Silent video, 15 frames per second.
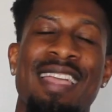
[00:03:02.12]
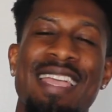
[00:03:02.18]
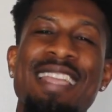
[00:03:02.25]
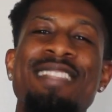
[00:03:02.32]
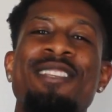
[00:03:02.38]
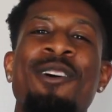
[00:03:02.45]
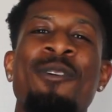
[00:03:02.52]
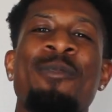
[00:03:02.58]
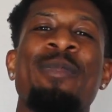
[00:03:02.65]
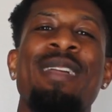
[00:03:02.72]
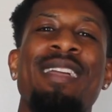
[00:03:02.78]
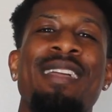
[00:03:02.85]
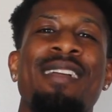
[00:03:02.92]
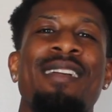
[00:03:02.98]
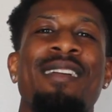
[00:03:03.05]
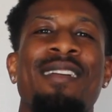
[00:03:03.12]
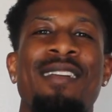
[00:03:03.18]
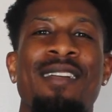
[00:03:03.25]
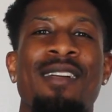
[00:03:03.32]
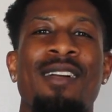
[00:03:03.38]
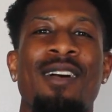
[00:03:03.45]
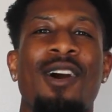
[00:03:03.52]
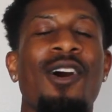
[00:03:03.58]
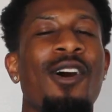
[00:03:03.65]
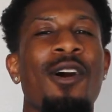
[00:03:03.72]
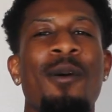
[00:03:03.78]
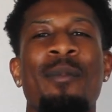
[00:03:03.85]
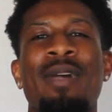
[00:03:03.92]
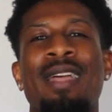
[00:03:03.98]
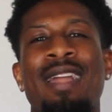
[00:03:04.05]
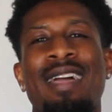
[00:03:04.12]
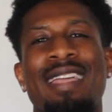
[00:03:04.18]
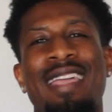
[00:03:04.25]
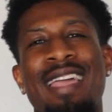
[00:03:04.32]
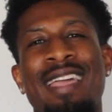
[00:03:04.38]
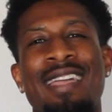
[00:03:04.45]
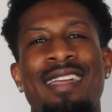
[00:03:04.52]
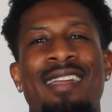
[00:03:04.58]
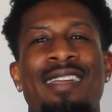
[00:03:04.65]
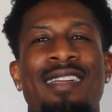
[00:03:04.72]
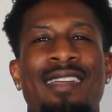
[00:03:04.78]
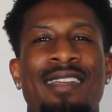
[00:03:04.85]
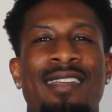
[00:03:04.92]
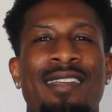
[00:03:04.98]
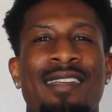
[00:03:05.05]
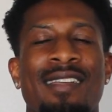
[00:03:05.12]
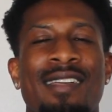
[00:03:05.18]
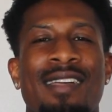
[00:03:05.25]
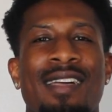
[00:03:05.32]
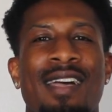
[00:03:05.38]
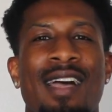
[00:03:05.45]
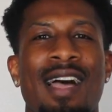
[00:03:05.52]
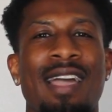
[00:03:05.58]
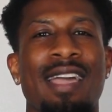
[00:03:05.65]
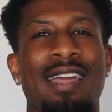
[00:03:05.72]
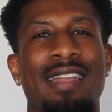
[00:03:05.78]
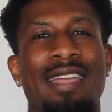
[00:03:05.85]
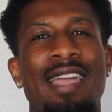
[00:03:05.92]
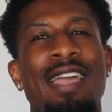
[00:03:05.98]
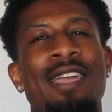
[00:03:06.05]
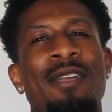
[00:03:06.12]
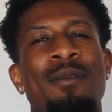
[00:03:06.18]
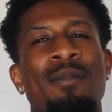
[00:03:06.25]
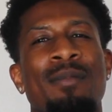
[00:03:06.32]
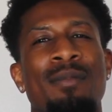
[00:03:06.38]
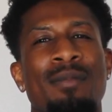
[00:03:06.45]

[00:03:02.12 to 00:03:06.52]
he told me, oh man, I can't. I got a game.